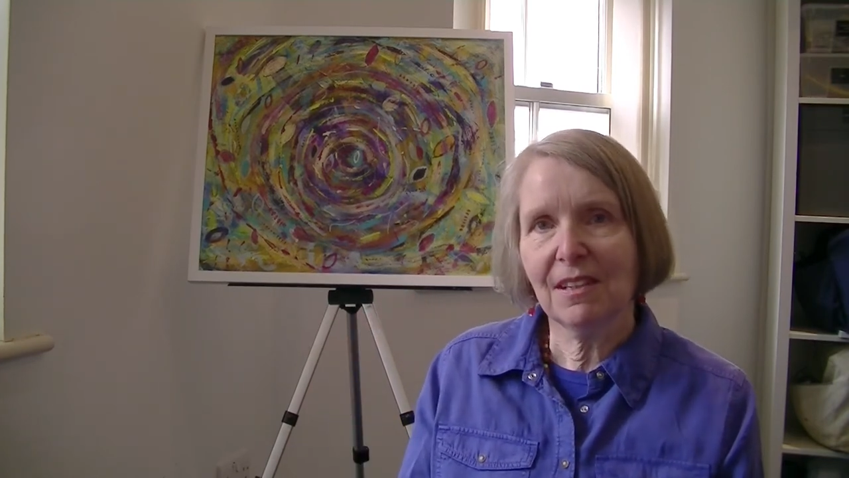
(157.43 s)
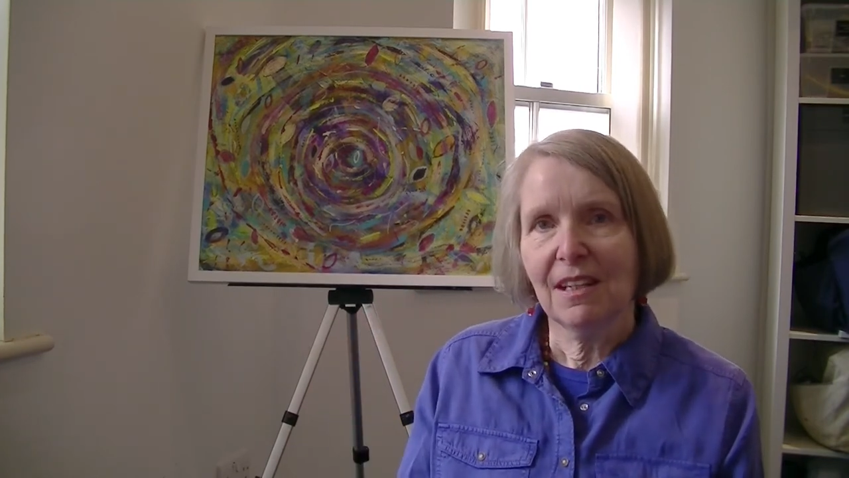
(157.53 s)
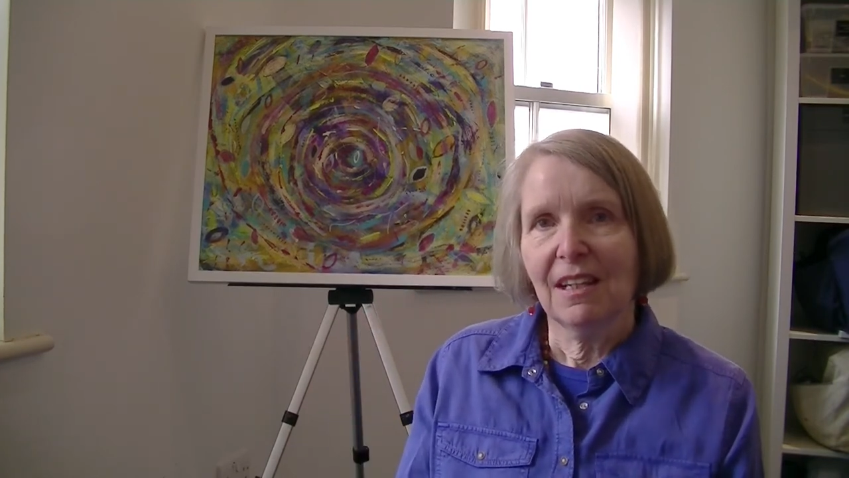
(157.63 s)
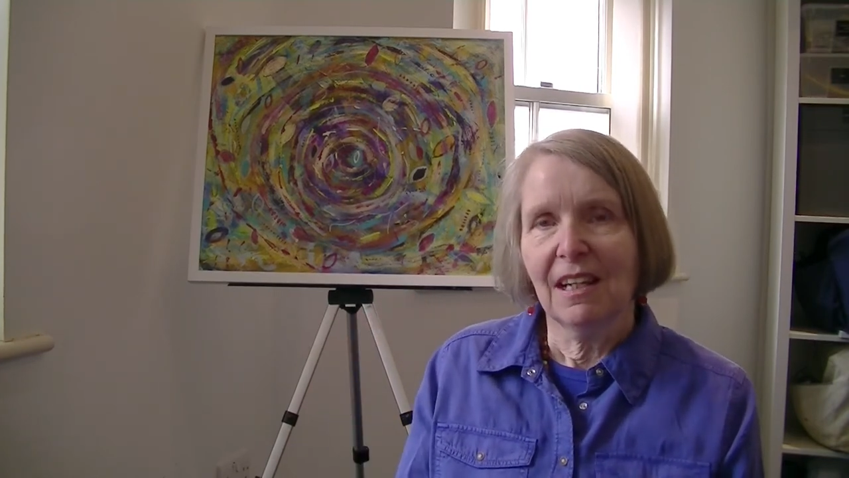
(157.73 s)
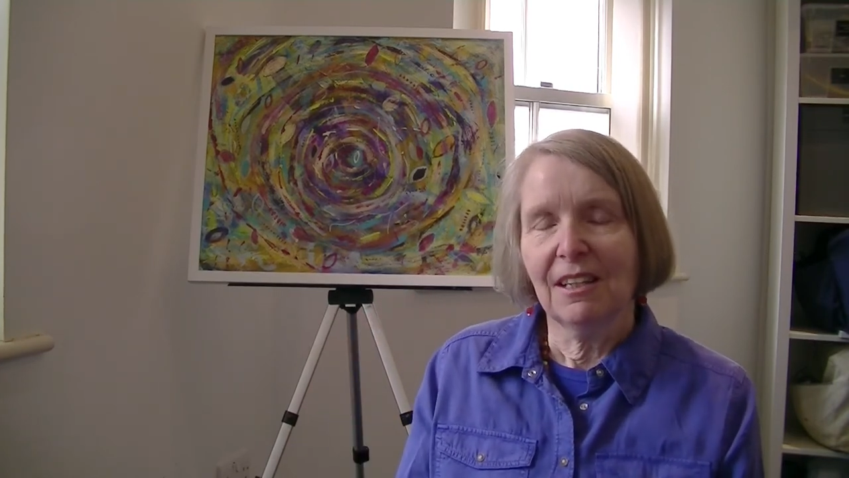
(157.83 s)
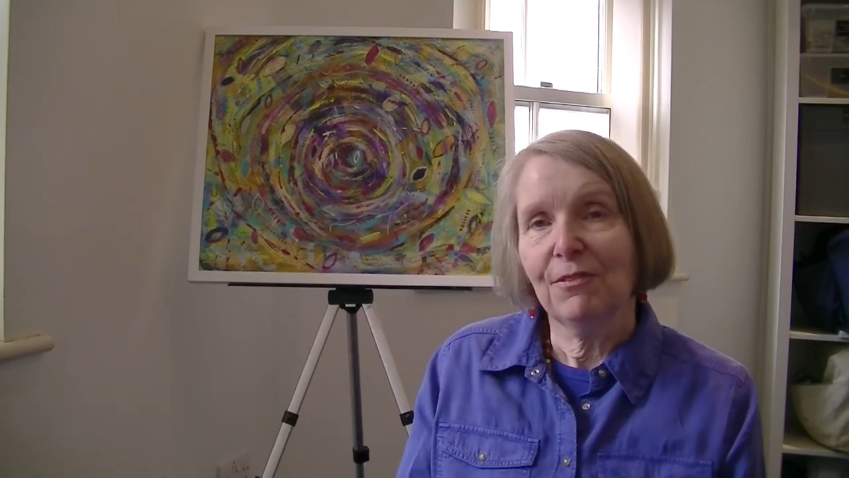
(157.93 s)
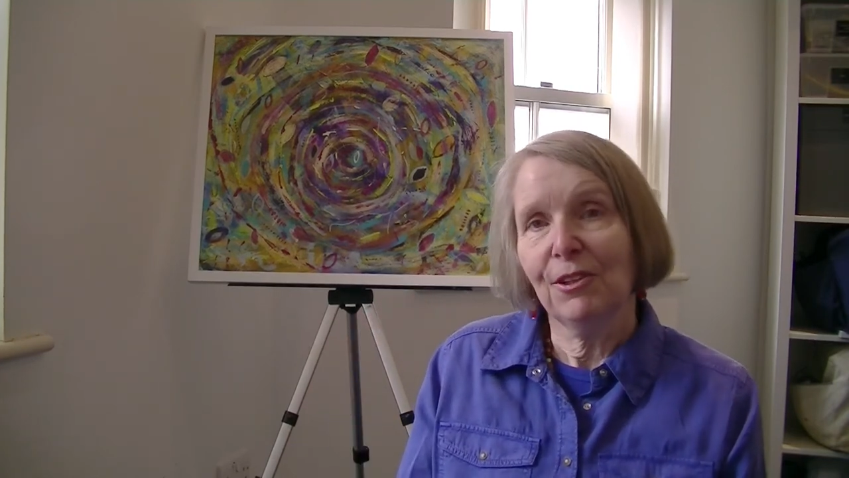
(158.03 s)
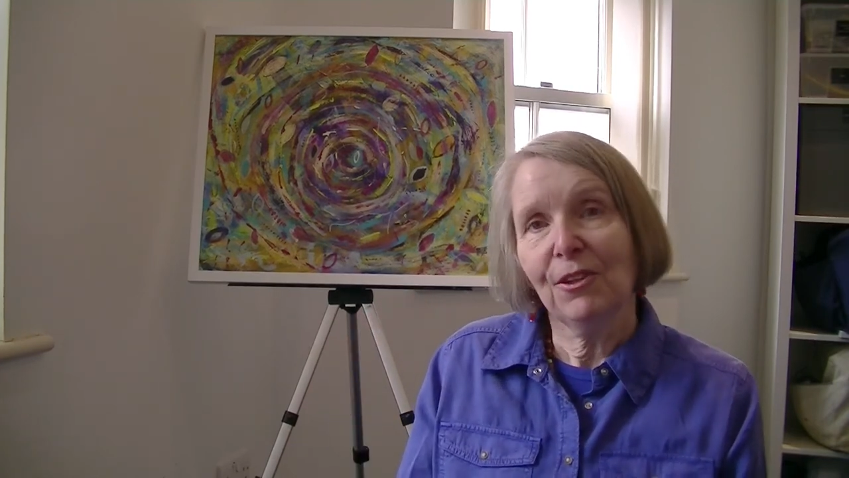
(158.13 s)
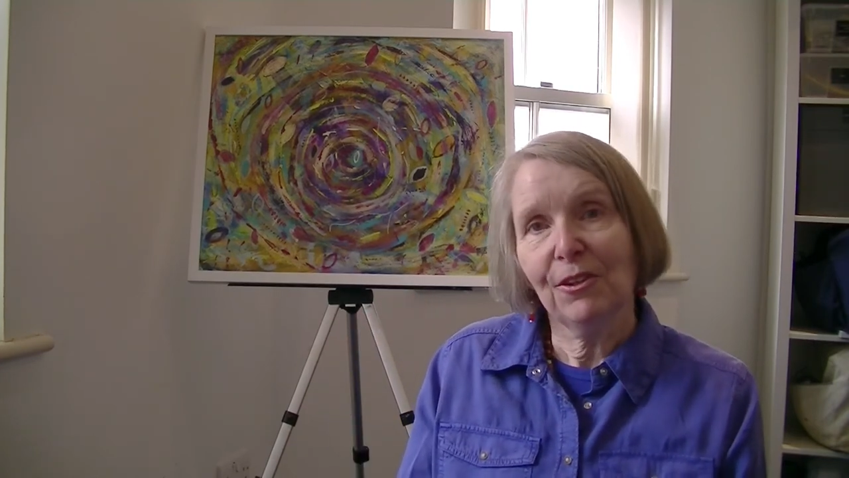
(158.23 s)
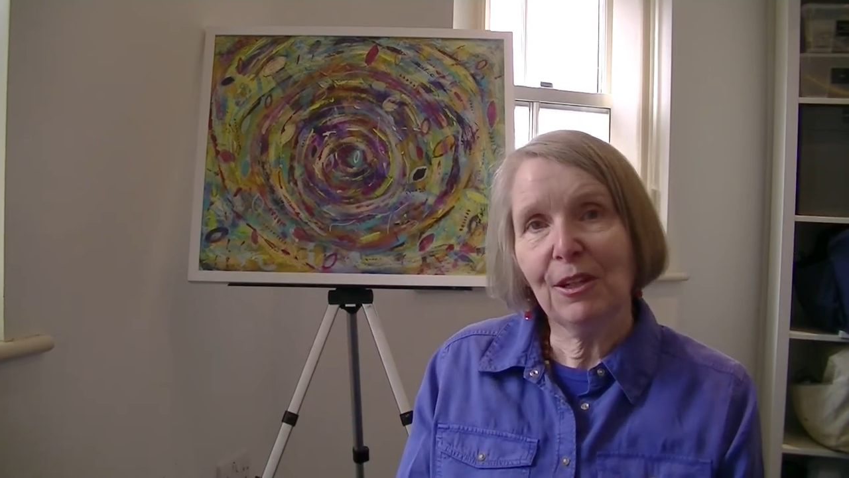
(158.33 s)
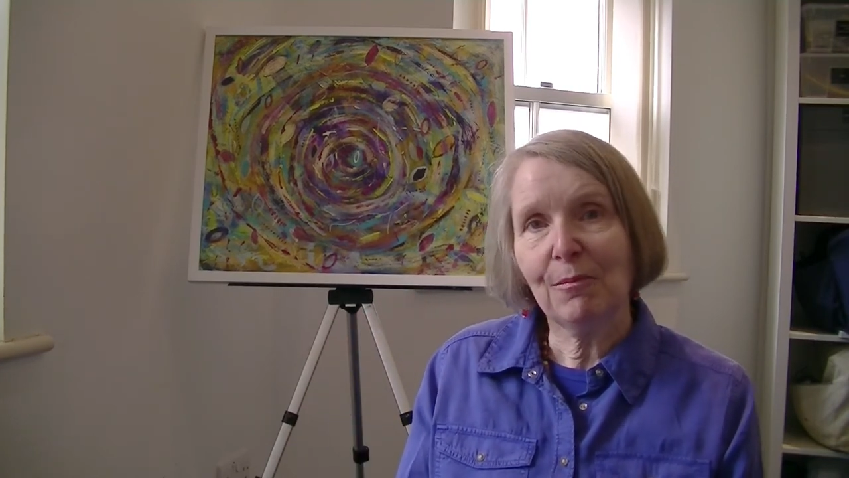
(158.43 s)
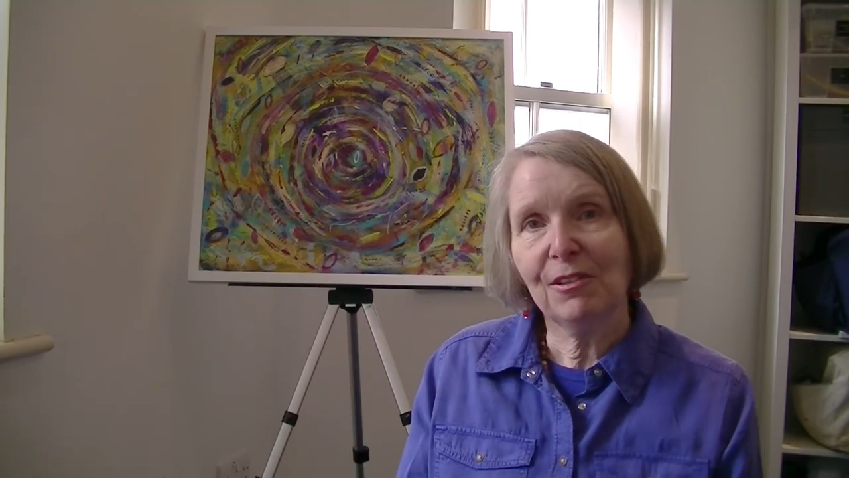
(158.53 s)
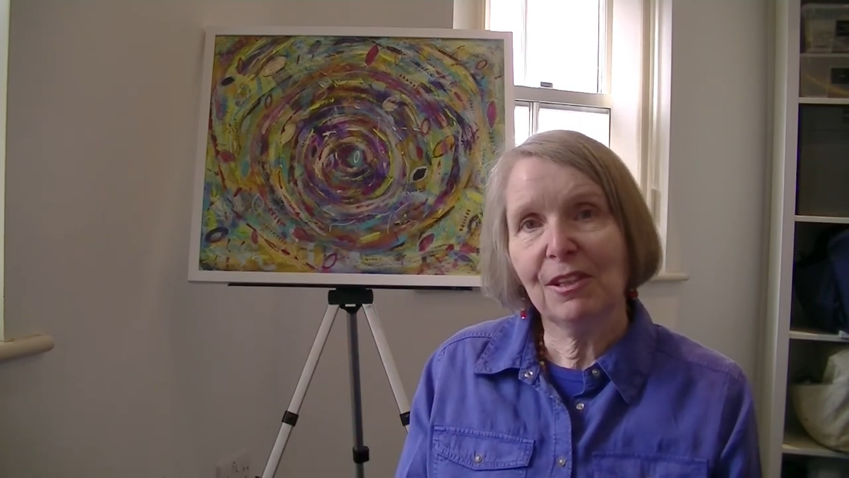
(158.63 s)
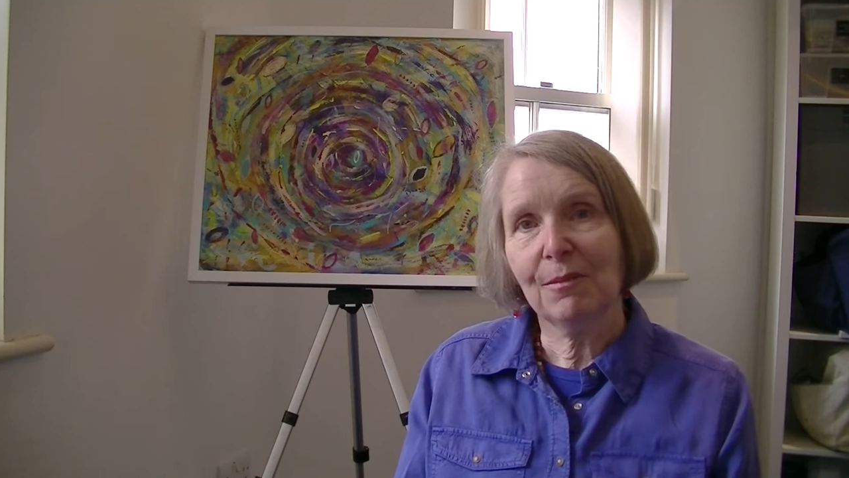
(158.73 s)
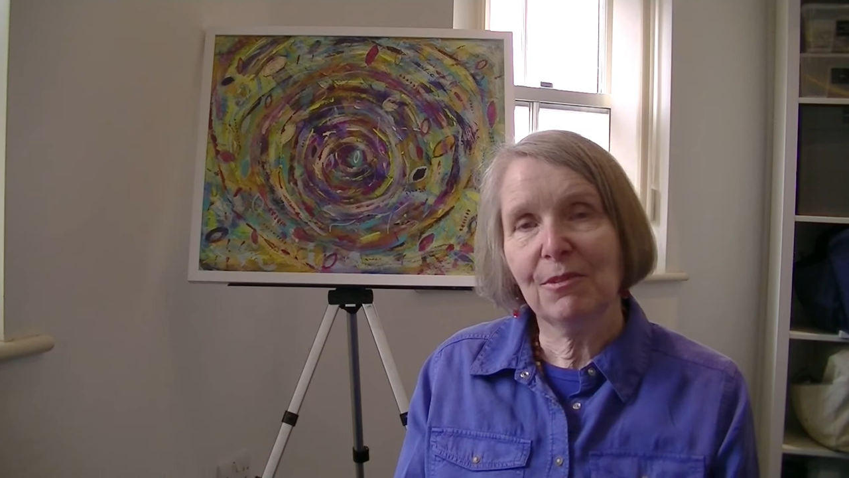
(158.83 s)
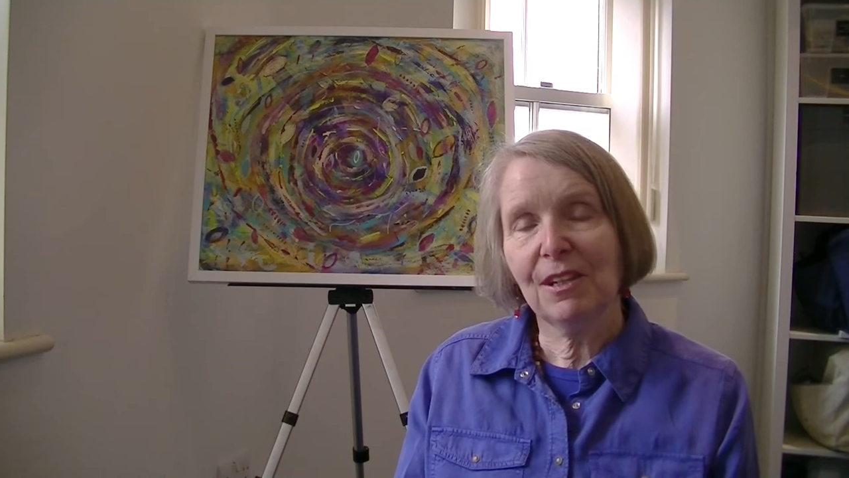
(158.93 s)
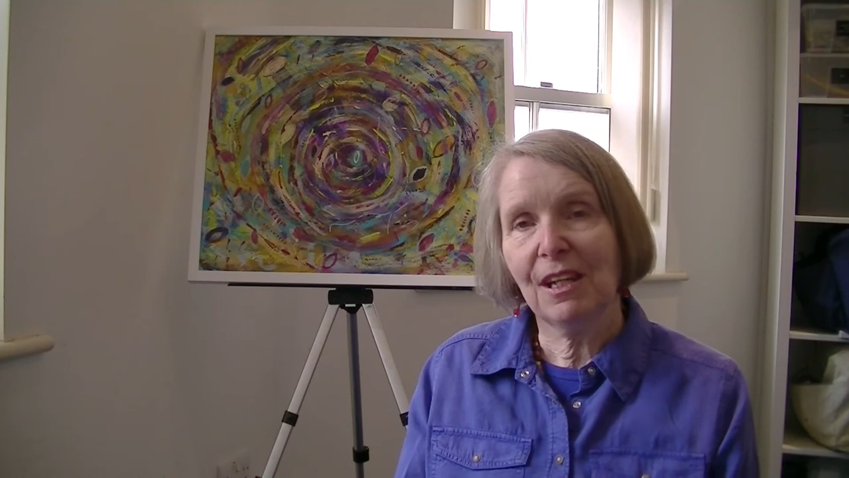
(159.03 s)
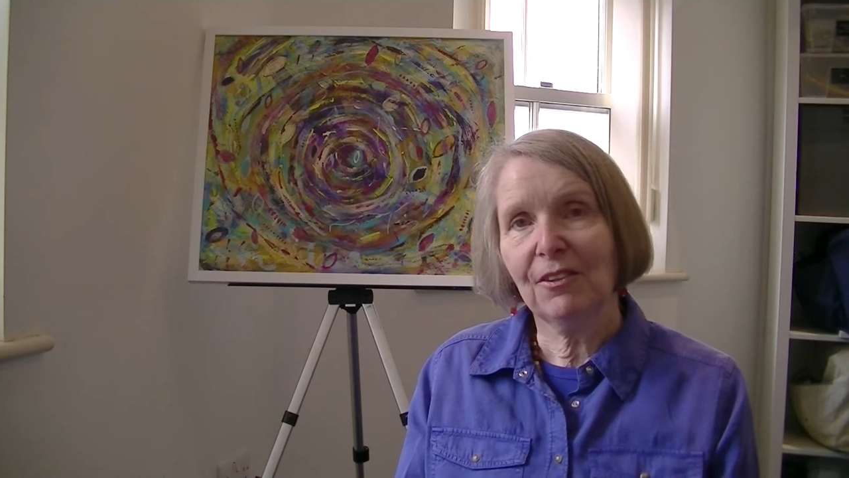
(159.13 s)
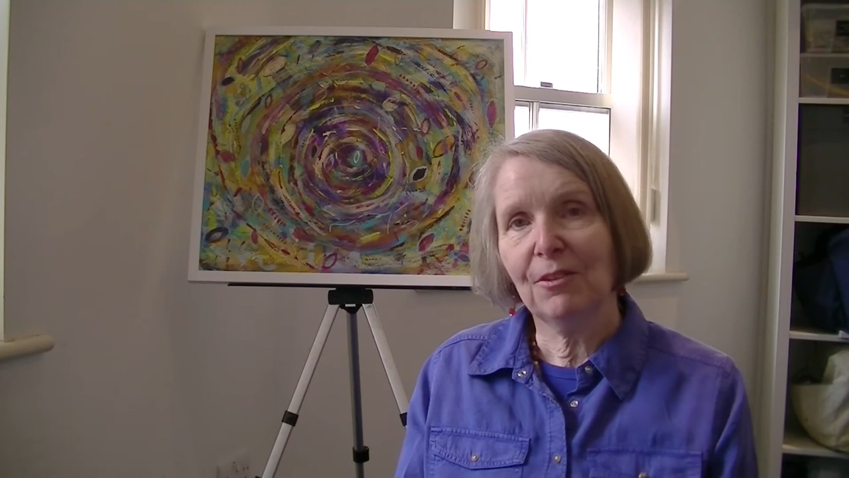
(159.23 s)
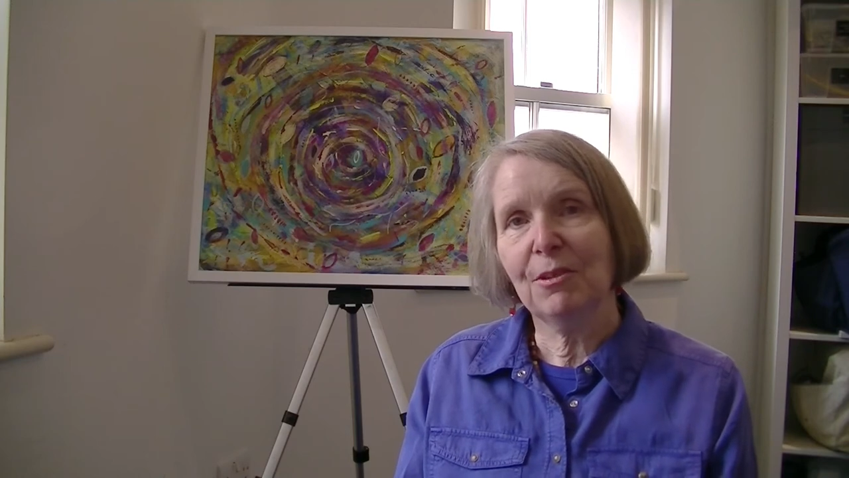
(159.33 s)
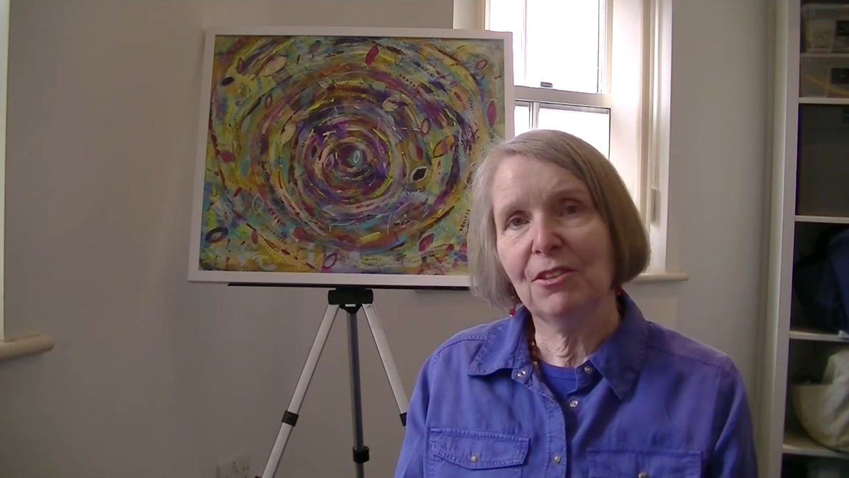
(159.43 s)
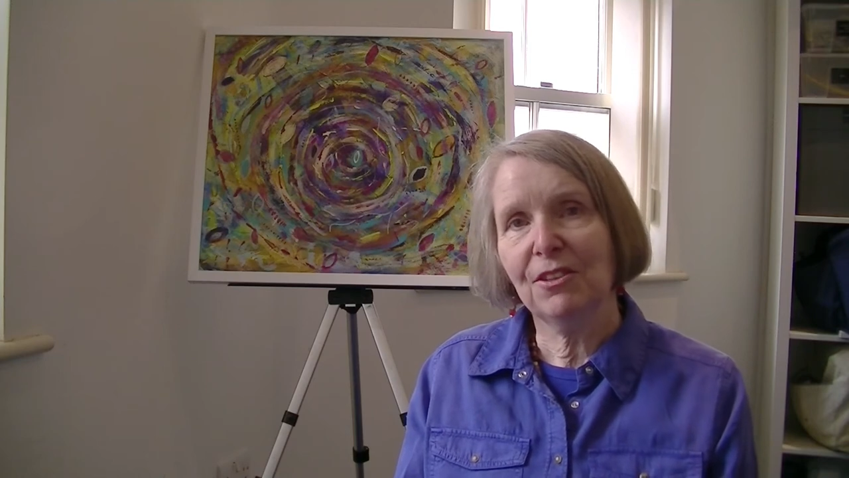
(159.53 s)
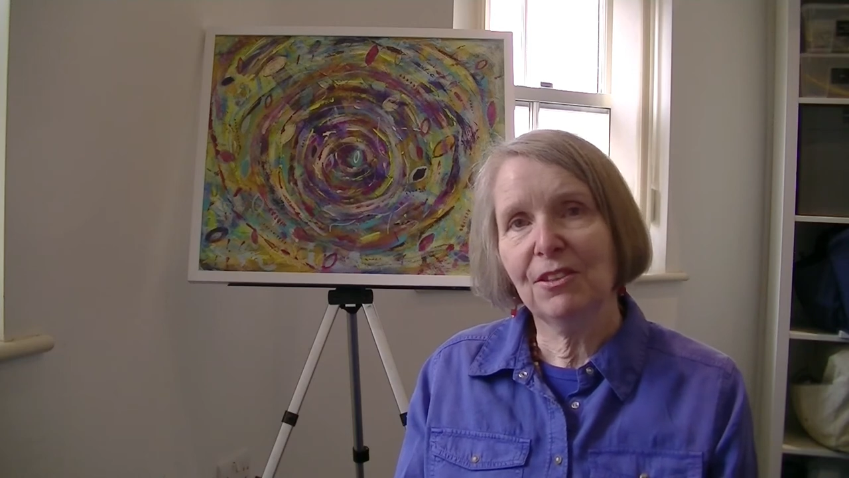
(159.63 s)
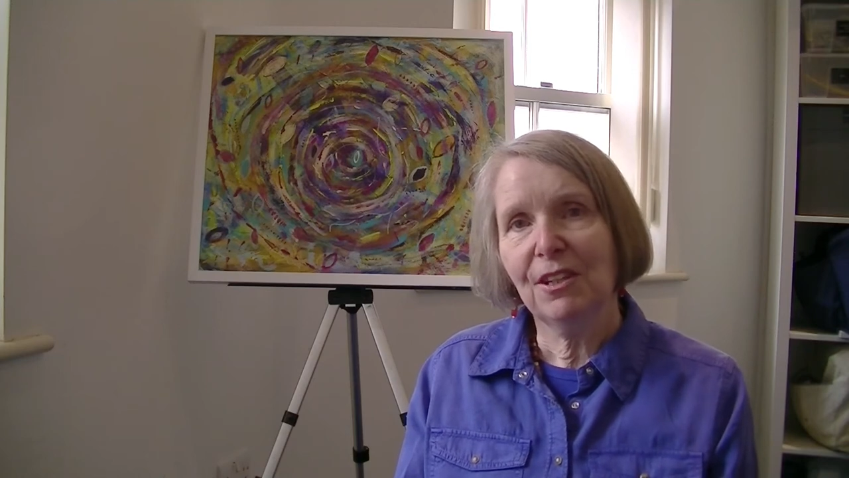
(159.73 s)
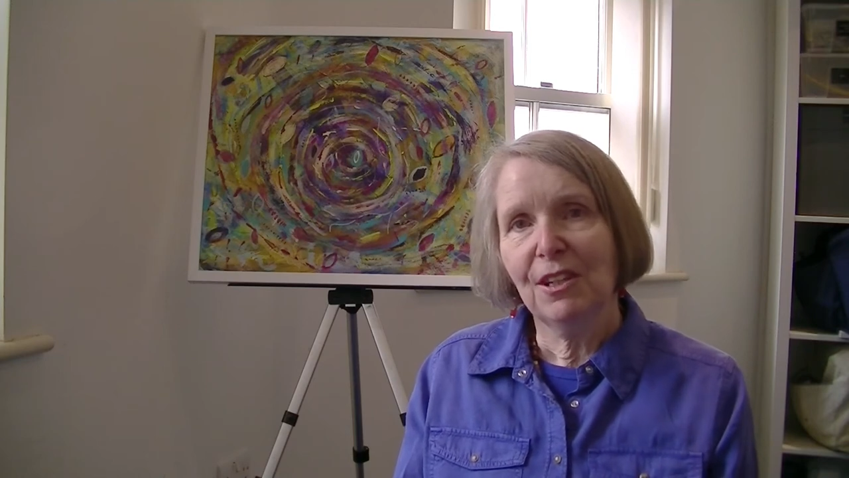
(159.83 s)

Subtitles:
And if you're not able to come to the exhibition,